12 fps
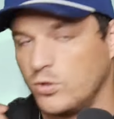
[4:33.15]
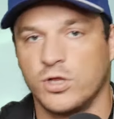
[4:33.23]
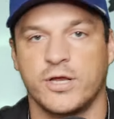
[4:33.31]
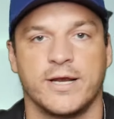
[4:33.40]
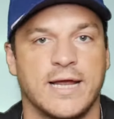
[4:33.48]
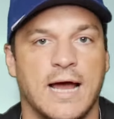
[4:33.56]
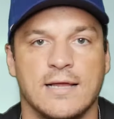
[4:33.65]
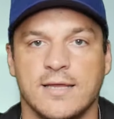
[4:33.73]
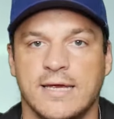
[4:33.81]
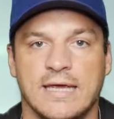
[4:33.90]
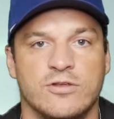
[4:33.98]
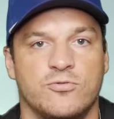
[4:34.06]
you look at a guy
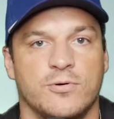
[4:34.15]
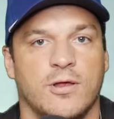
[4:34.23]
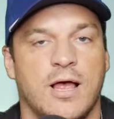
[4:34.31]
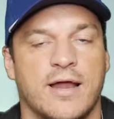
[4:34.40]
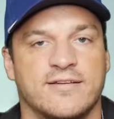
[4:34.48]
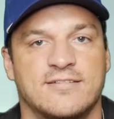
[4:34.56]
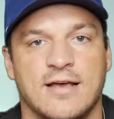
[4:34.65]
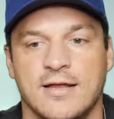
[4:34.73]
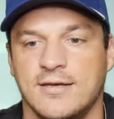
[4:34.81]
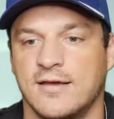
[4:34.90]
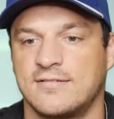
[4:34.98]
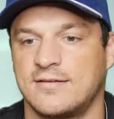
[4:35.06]
like Israel
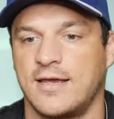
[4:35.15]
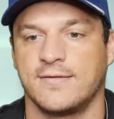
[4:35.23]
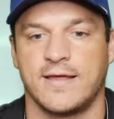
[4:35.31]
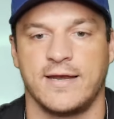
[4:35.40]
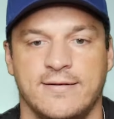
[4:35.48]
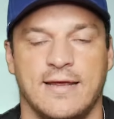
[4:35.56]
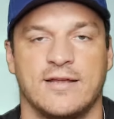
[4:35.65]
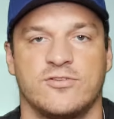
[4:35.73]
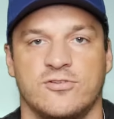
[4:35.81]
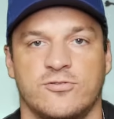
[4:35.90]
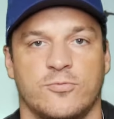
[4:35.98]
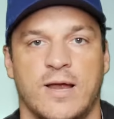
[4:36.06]
Adesanya saying he
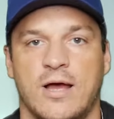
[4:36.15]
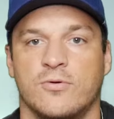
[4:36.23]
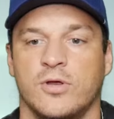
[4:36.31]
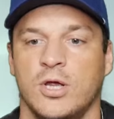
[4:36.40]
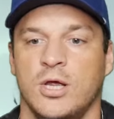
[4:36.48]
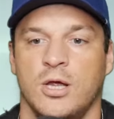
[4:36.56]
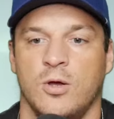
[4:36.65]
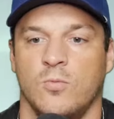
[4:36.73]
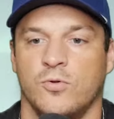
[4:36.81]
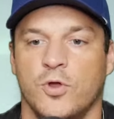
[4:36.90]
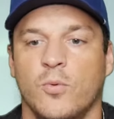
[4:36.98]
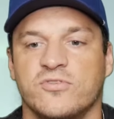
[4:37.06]
dances around.
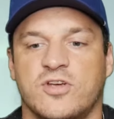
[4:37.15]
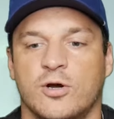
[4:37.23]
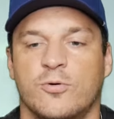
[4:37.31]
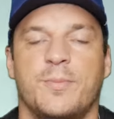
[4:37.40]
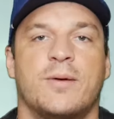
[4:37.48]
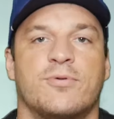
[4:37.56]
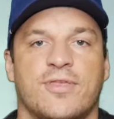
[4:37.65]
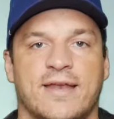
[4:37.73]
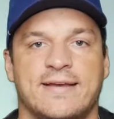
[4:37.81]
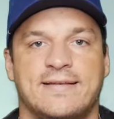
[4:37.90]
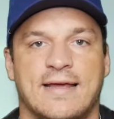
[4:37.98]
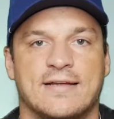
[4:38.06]
Well, no one's going to remember that
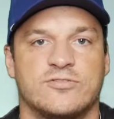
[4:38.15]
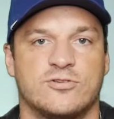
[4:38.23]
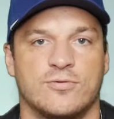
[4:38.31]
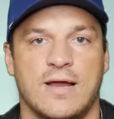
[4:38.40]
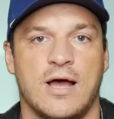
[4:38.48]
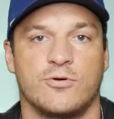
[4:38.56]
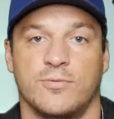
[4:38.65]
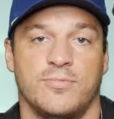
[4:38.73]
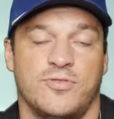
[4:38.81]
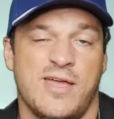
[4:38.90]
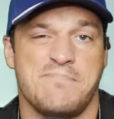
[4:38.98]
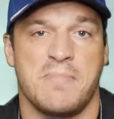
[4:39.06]
he danced around.
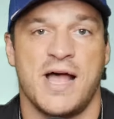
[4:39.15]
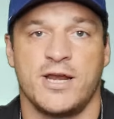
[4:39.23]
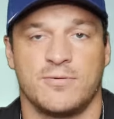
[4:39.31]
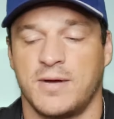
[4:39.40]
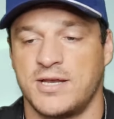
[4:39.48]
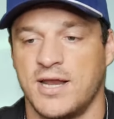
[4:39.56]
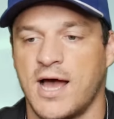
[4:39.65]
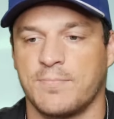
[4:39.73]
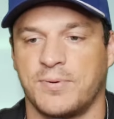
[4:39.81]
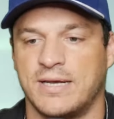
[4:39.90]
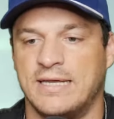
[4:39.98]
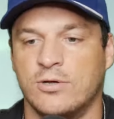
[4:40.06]
They might or might not,
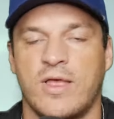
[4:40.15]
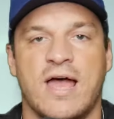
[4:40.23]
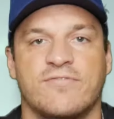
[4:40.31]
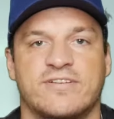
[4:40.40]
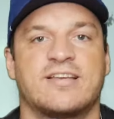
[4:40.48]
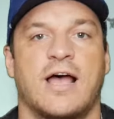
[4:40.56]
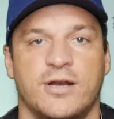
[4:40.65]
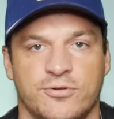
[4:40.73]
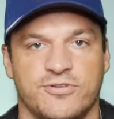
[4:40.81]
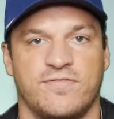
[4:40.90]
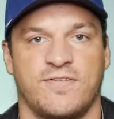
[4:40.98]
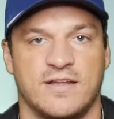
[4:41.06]
but he'll have a title
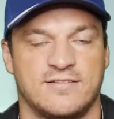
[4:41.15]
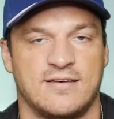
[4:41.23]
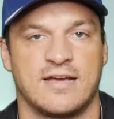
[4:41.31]
defense